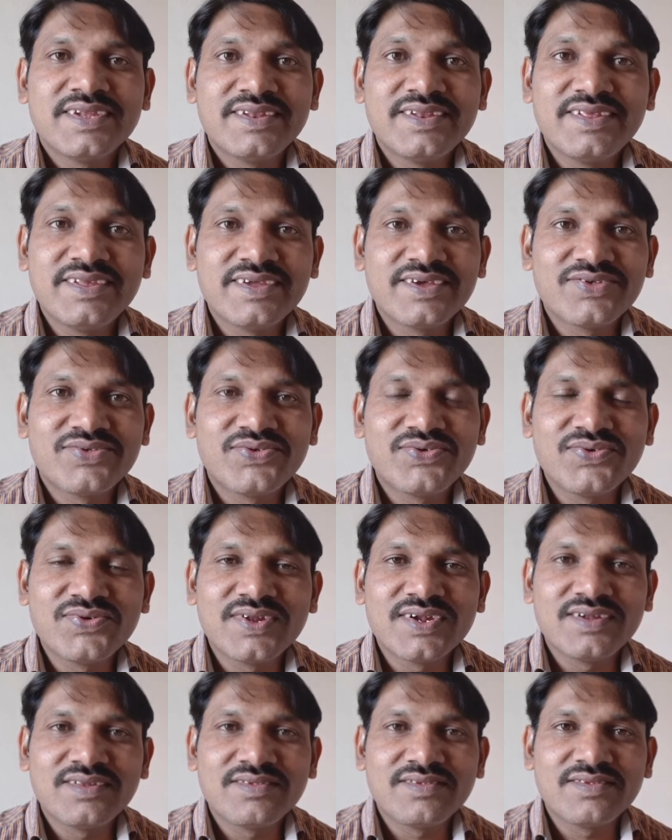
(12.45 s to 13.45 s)
Dear
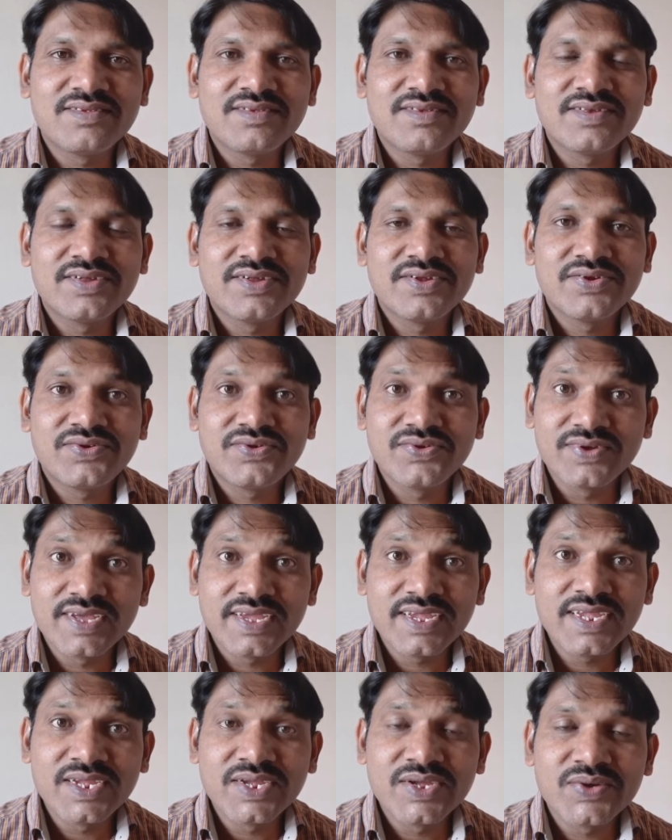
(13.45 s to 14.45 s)
students,
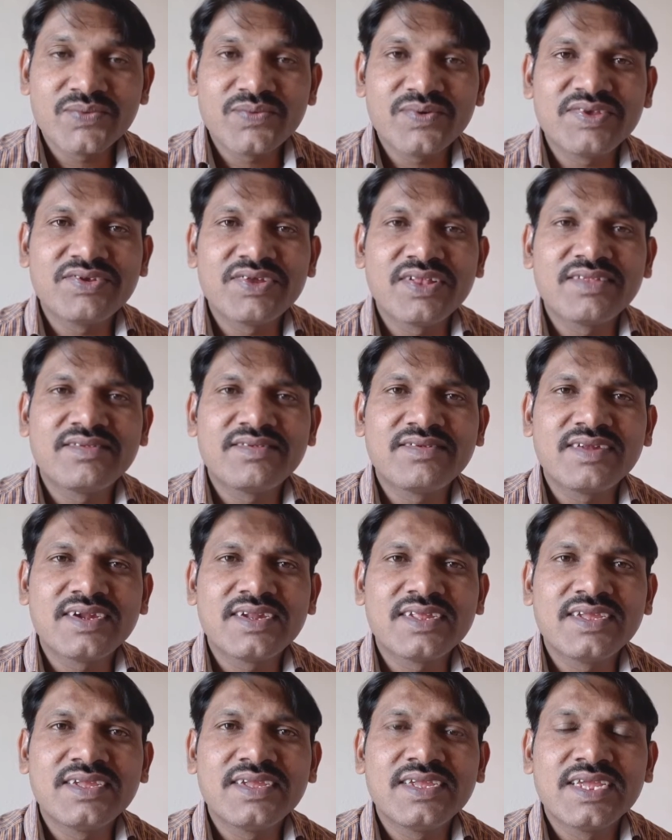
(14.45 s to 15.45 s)
today we shall
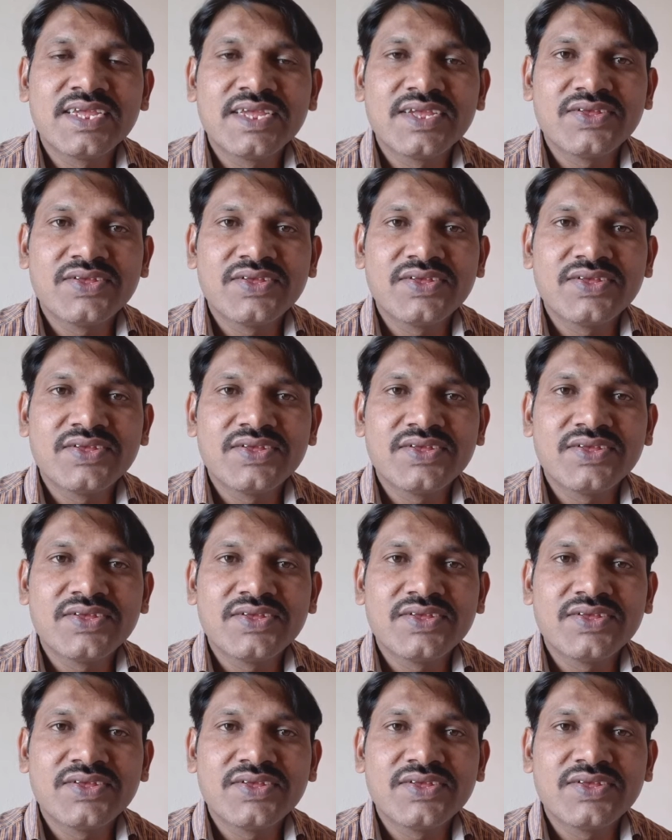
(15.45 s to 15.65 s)
study